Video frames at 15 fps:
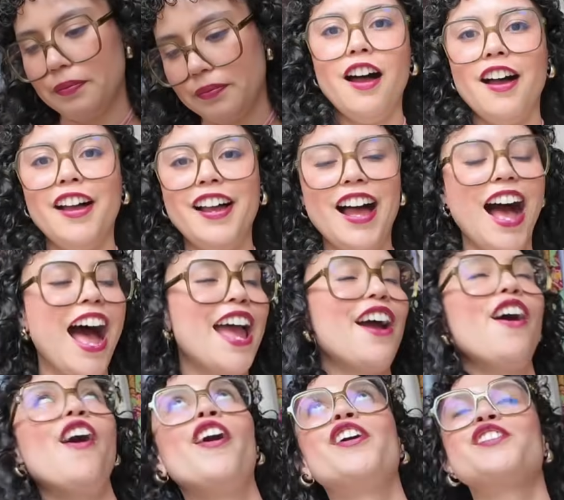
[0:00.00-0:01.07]

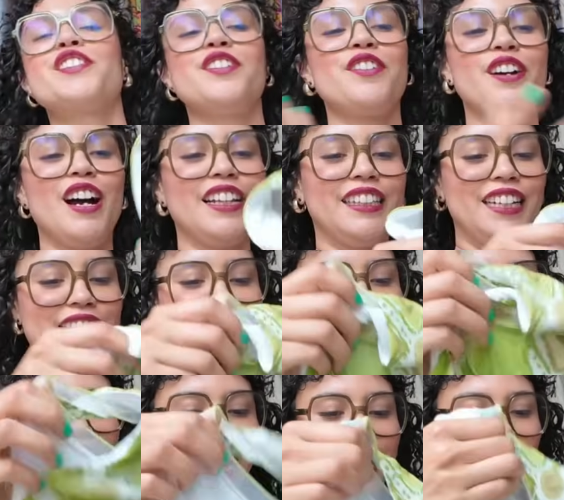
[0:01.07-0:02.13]
I also got
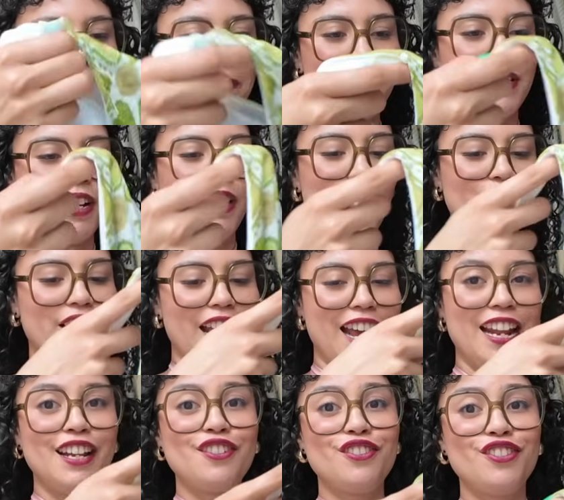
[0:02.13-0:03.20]
this at Episode,
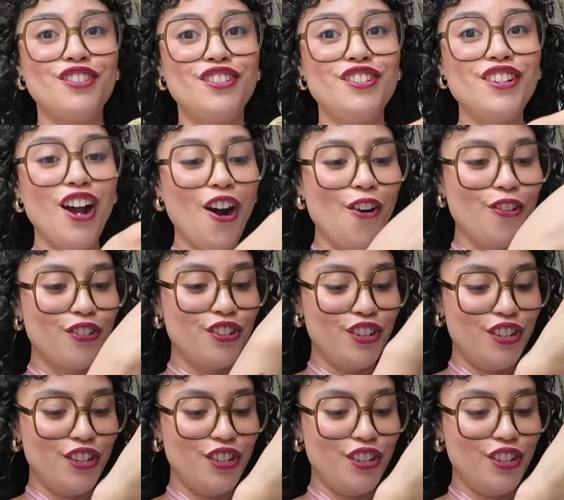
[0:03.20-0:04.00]
and it's so